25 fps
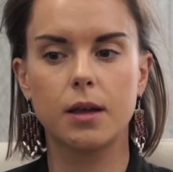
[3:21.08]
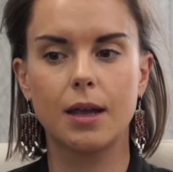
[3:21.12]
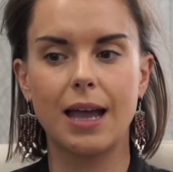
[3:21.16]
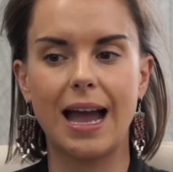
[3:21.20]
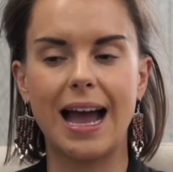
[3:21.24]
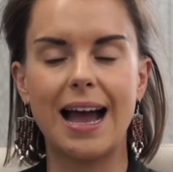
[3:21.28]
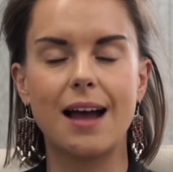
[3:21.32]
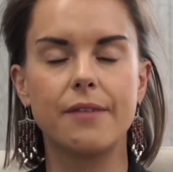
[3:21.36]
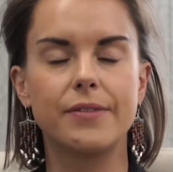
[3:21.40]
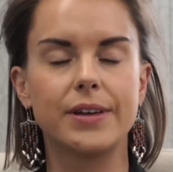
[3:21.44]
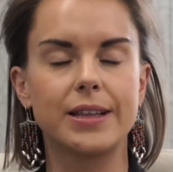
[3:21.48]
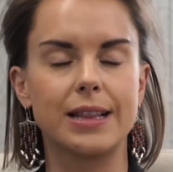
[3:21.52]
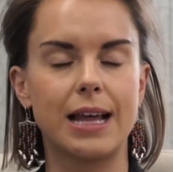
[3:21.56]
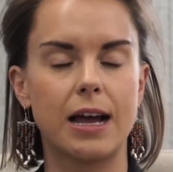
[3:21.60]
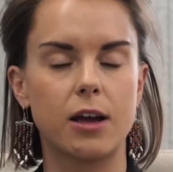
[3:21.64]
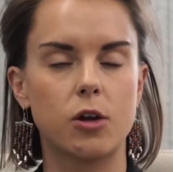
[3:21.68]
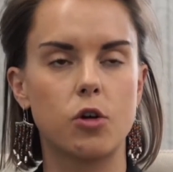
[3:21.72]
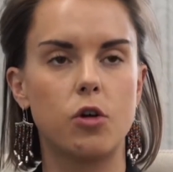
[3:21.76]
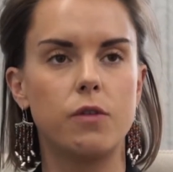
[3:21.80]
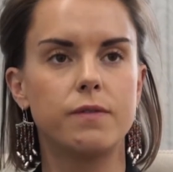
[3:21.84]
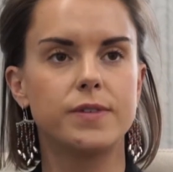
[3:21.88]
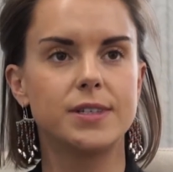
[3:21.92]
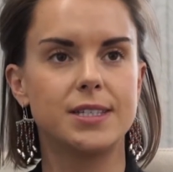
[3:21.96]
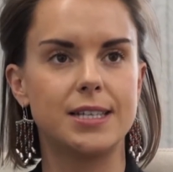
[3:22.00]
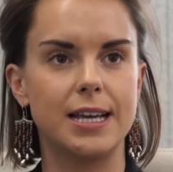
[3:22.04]
having that
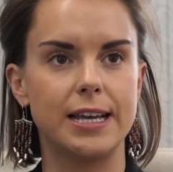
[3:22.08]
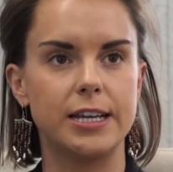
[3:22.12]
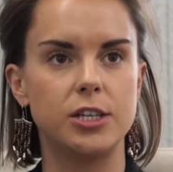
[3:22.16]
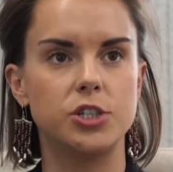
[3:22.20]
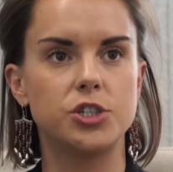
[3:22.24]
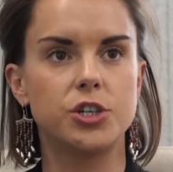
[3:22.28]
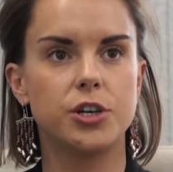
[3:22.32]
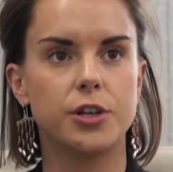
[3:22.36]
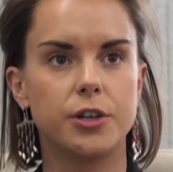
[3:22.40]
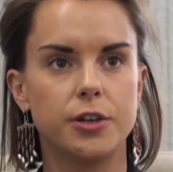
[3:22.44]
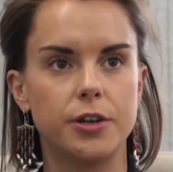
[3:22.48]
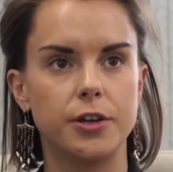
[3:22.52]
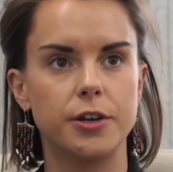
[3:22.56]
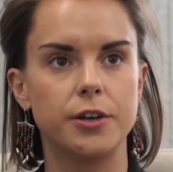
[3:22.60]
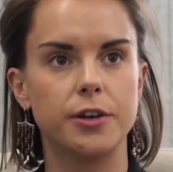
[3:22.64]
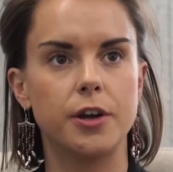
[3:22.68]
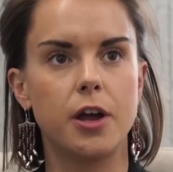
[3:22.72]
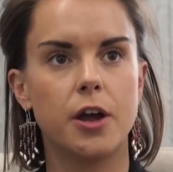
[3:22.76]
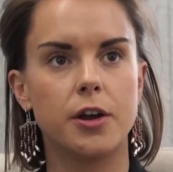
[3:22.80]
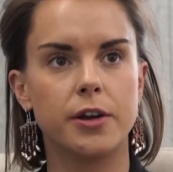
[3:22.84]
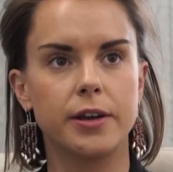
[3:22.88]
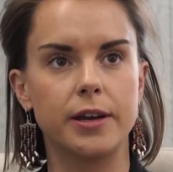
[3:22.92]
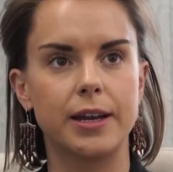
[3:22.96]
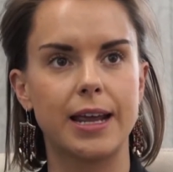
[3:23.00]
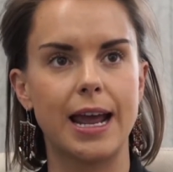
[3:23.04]
conversation
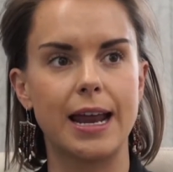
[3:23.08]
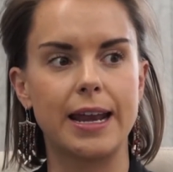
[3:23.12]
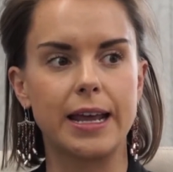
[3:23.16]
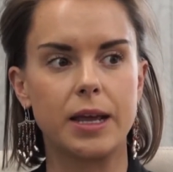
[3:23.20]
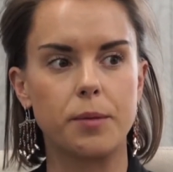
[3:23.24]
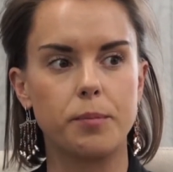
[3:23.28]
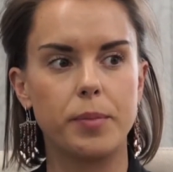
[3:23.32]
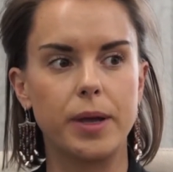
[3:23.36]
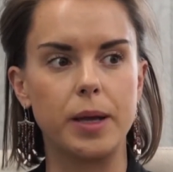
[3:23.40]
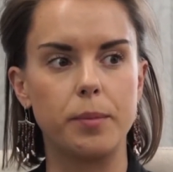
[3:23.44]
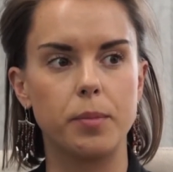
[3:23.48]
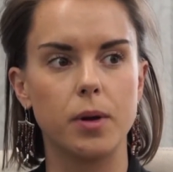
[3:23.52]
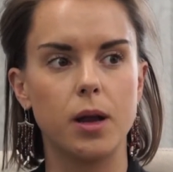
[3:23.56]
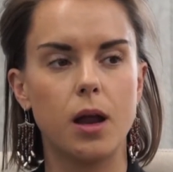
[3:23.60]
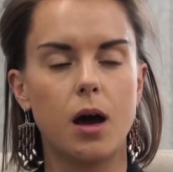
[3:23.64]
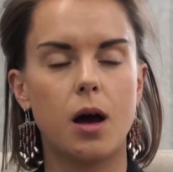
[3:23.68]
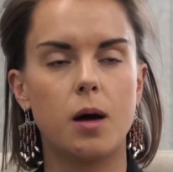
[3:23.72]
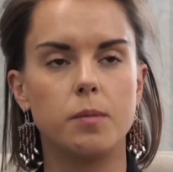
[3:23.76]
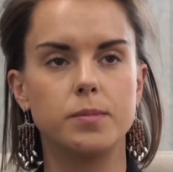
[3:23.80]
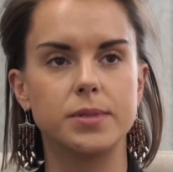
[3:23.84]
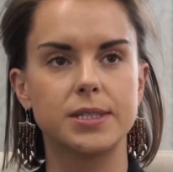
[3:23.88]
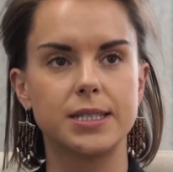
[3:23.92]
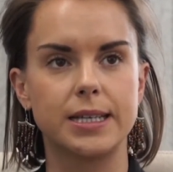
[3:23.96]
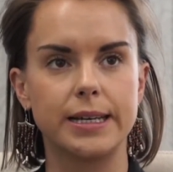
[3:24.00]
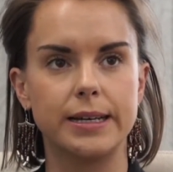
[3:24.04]
and getting people
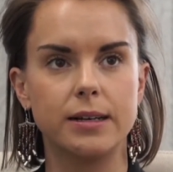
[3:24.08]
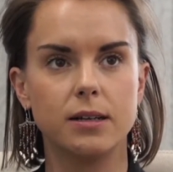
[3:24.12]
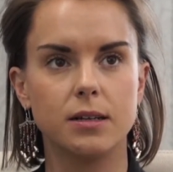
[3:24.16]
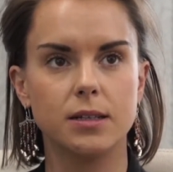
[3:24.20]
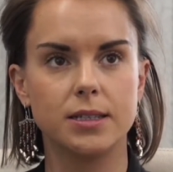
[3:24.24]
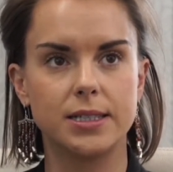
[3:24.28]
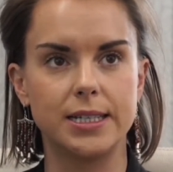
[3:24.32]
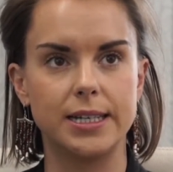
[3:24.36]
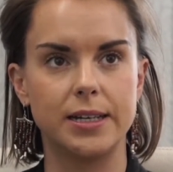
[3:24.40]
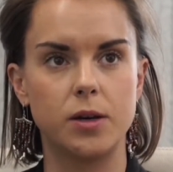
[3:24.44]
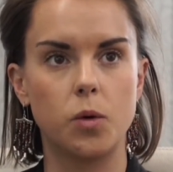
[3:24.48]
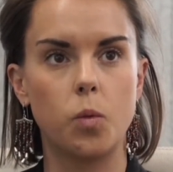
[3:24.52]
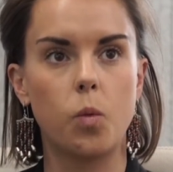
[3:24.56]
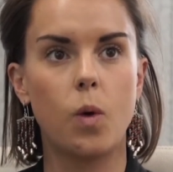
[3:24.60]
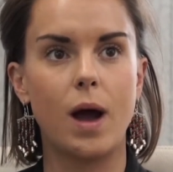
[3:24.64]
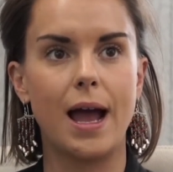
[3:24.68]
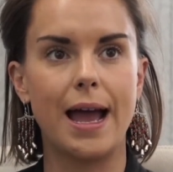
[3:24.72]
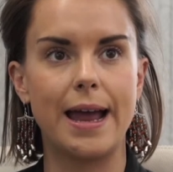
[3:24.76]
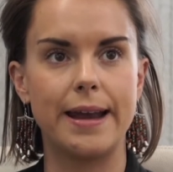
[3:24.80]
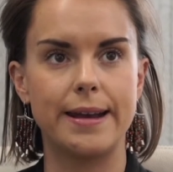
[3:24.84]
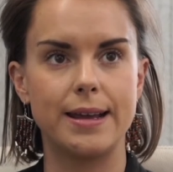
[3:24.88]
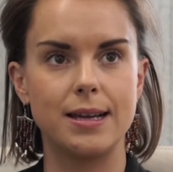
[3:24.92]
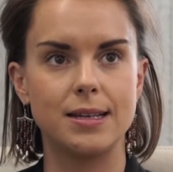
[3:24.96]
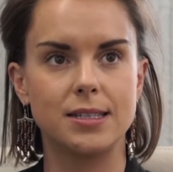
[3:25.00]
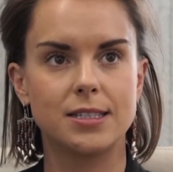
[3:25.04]
upskilled in
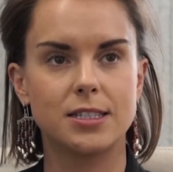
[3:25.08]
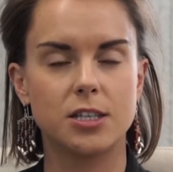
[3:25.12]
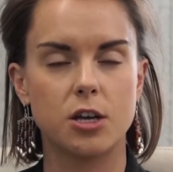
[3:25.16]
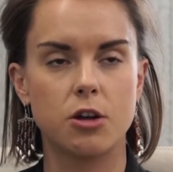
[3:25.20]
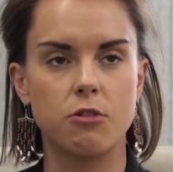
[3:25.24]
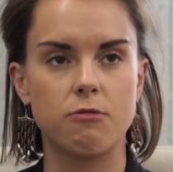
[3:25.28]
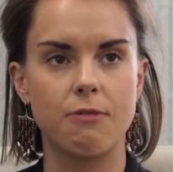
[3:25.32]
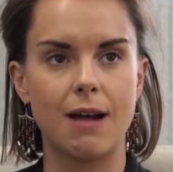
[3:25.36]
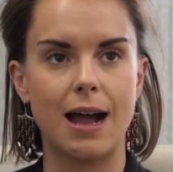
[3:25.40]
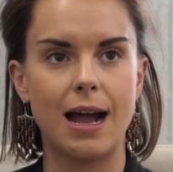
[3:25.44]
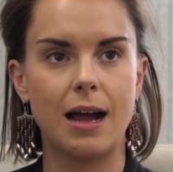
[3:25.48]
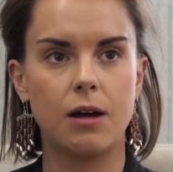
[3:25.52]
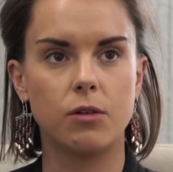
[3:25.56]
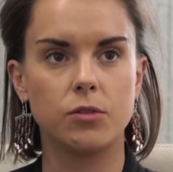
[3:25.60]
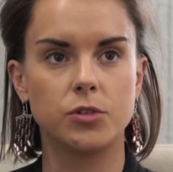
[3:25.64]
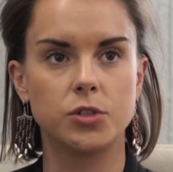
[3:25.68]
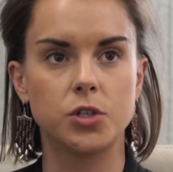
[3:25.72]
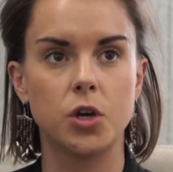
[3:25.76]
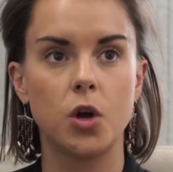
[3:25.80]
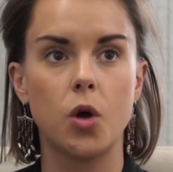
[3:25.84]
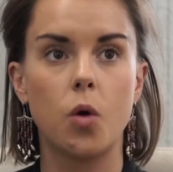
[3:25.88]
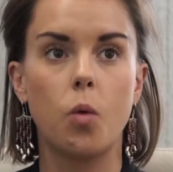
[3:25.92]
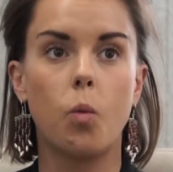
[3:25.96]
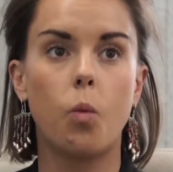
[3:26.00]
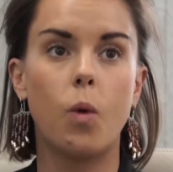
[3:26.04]
awareness around
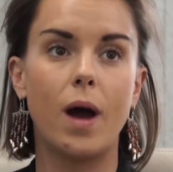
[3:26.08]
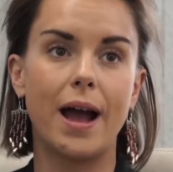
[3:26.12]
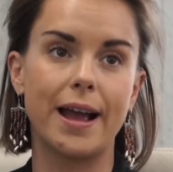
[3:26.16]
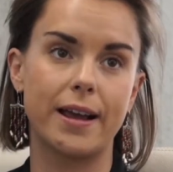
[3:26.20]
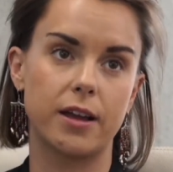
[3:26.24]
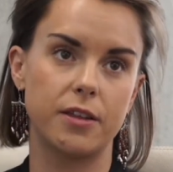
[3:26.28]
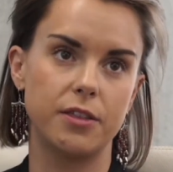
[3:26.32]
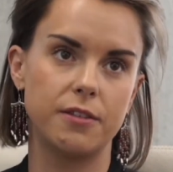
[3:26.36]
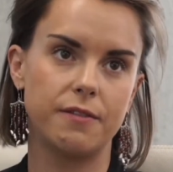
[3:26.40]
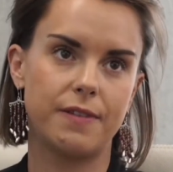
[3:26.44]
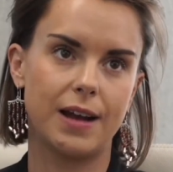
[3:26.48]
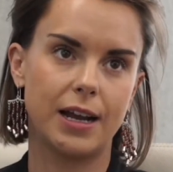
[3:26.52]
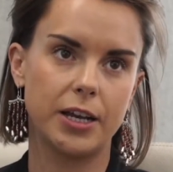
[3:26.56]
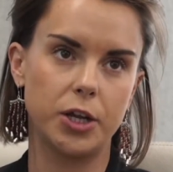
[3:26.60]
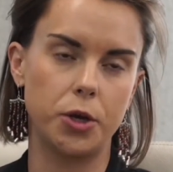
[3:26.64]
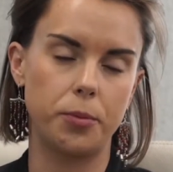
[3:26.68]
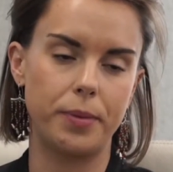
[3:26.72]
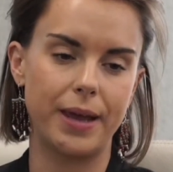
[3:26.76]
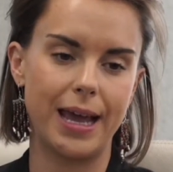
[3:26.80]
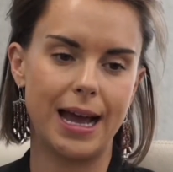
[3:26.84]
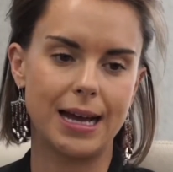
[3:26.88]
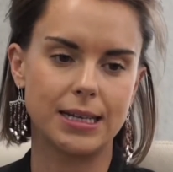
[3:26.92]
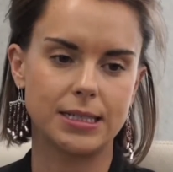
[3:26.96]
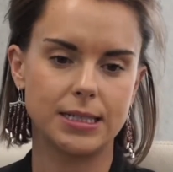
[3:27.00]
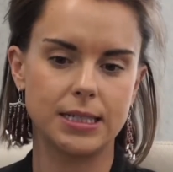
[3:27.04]
where can the value
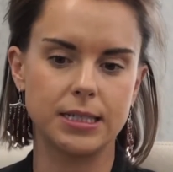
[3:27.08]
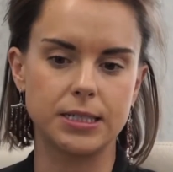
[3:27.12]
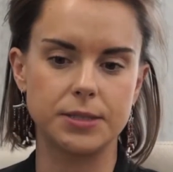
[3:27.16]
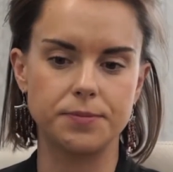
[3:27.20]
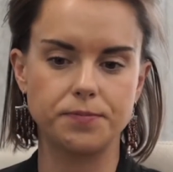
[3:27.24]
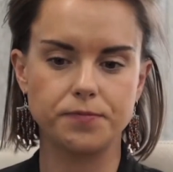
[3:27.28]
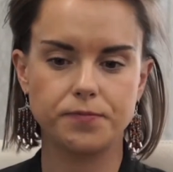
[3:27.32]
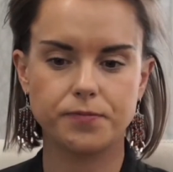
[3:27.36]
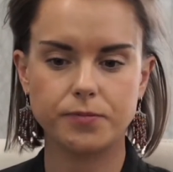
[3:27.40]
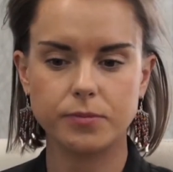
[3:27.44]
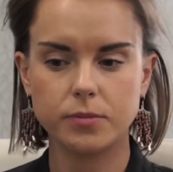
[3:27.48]
be added.